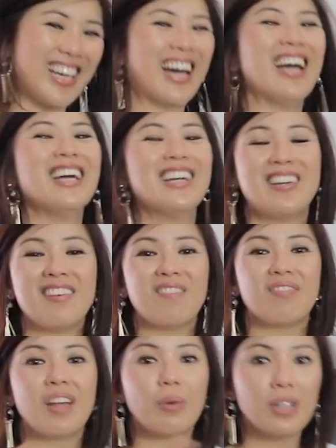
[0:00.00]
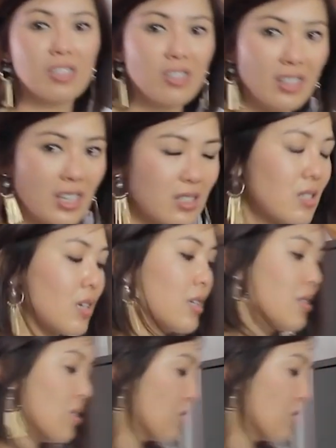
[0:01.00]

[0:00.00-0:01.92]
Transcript: Okay? Now we're going to do the exercise.